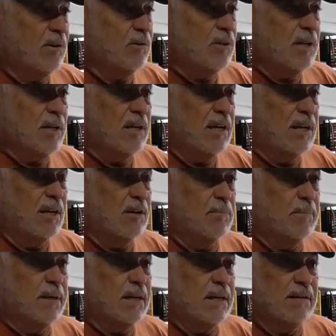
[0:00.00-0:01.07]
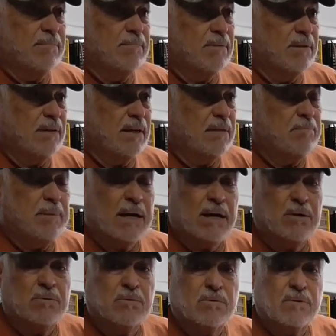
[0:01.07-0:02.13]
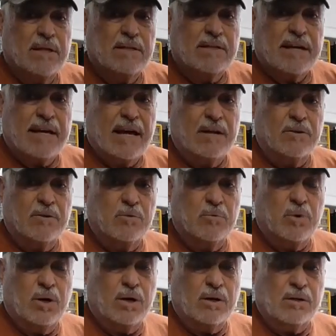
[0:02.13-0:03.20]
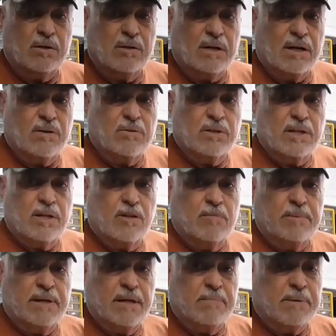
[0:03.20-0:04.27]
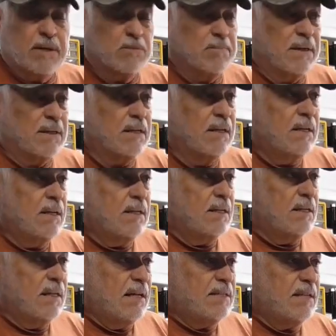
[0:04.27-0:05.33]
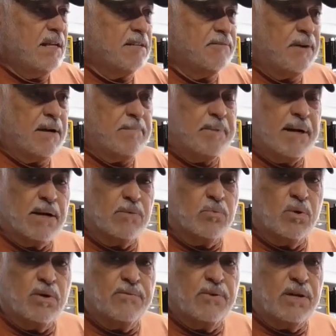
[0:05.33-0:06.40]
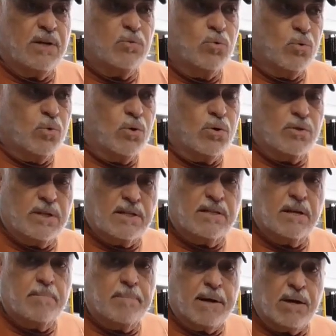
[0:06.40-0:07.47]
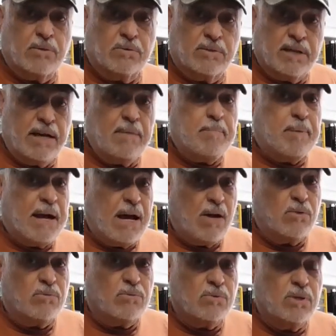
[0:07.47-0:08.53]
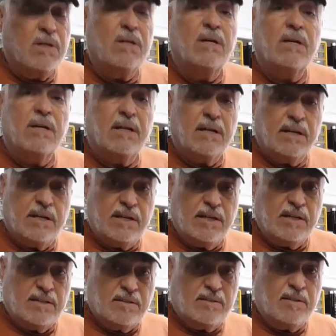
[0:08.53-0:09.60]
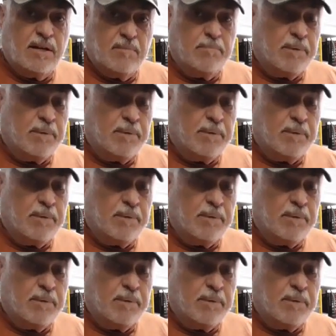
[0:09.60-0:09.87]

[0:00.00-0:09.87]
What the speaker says: don't think it'll be 8 pounds. That's a gallon of water. I don't think it'll be 8 pounds, but let's say it's 5 pounds. Well, if you got 2 quarters, that's 10 pounds. 10 pounds, it's 10